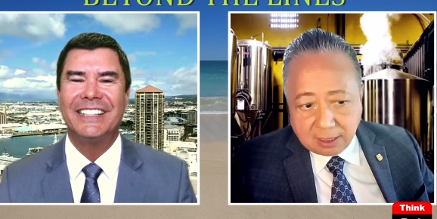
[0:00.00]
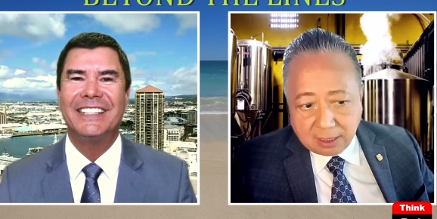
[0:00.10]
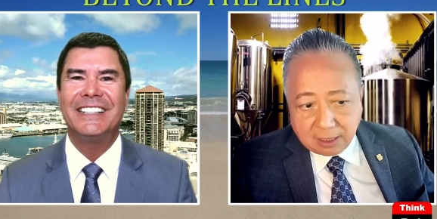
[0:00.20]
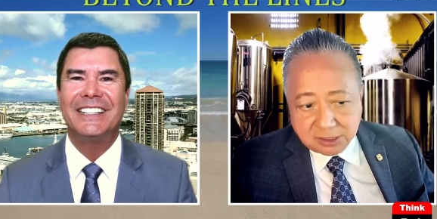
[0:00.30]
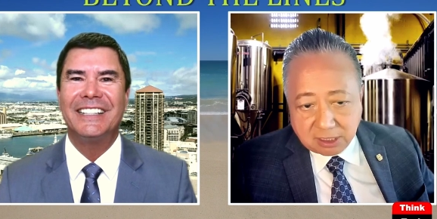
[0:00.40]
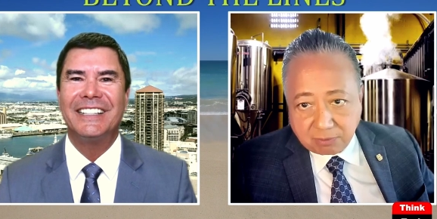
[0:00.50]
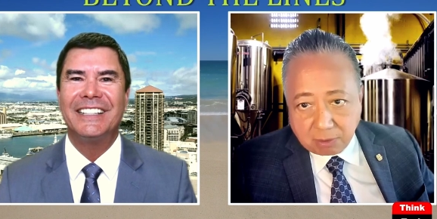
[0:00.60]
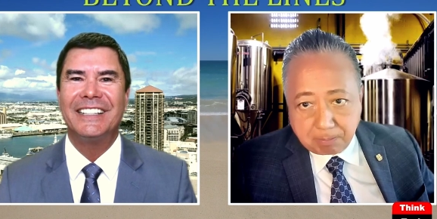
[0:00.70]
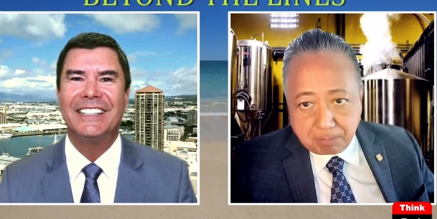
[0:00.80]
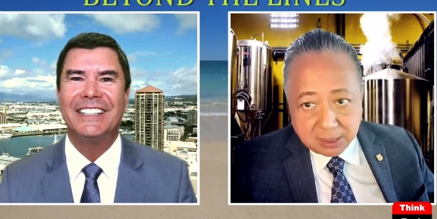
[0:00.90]
Speaker 1: a
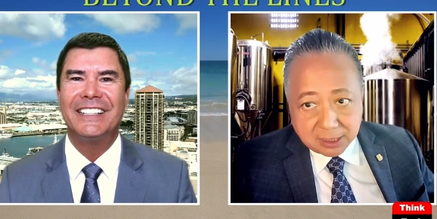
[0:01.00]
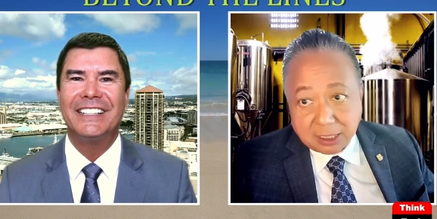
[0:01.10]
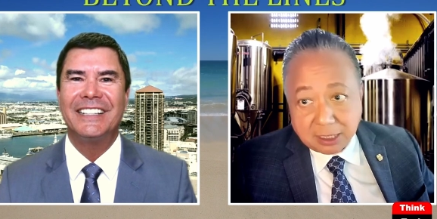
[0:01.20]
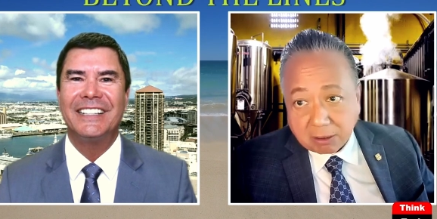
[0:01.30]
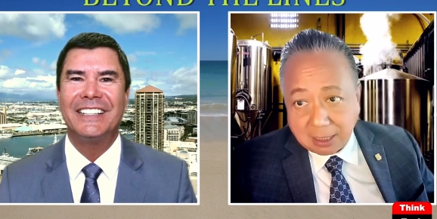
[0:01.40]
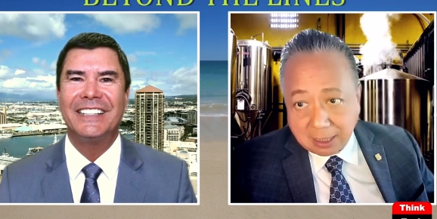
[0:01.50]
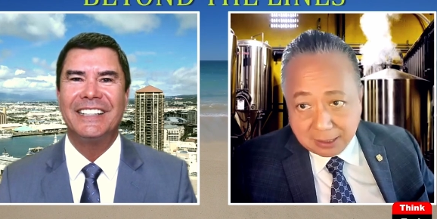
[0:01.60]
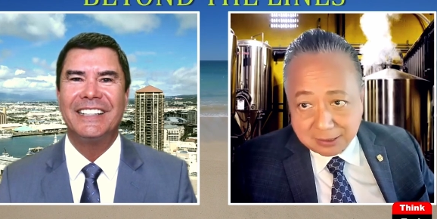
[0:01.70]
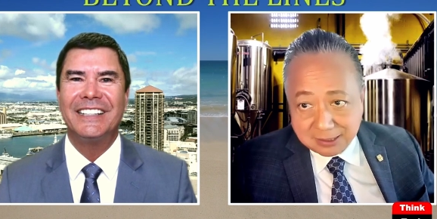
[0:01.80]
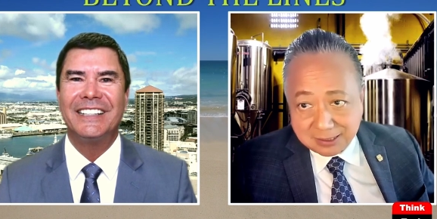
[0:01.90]
several billionaire
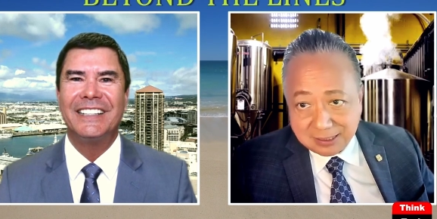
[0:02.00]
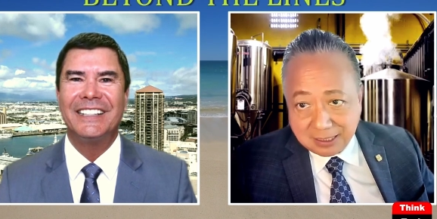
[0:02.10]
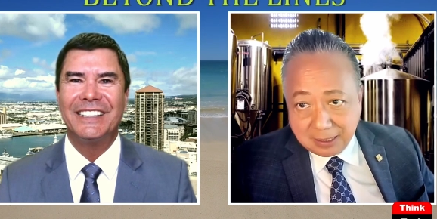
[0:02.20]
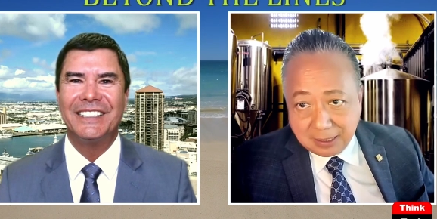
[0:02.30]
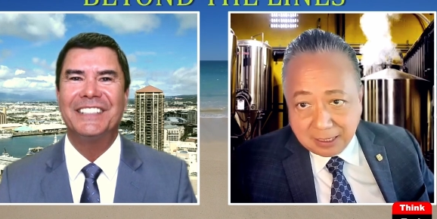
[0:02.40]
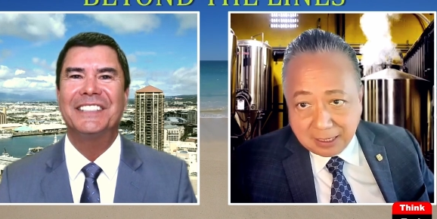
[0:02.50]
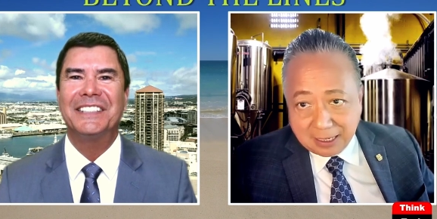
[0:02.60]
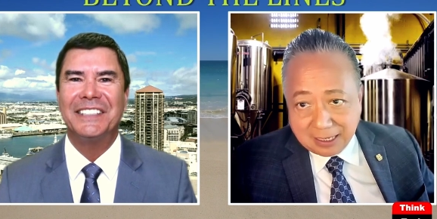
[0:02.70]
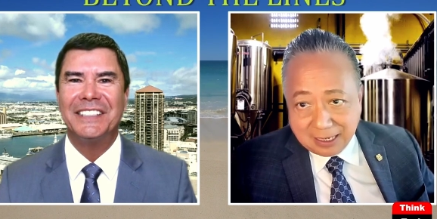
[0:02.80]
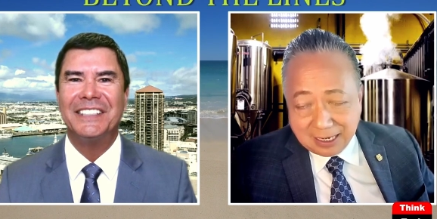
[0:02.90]
clients and i